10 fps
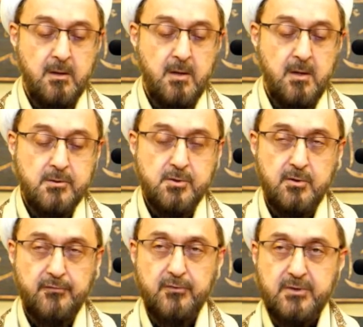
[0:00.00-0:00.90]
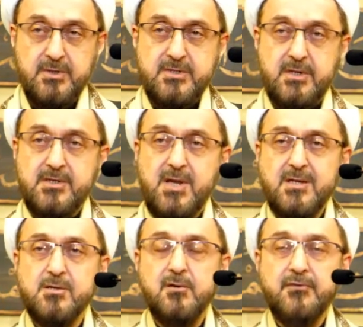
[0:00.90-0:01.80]
So for the
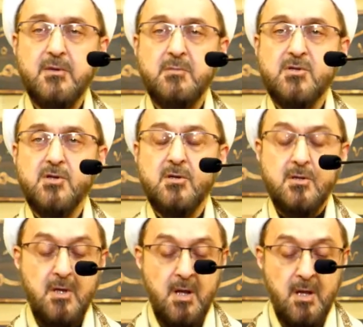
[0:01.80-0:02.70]
success of the mission,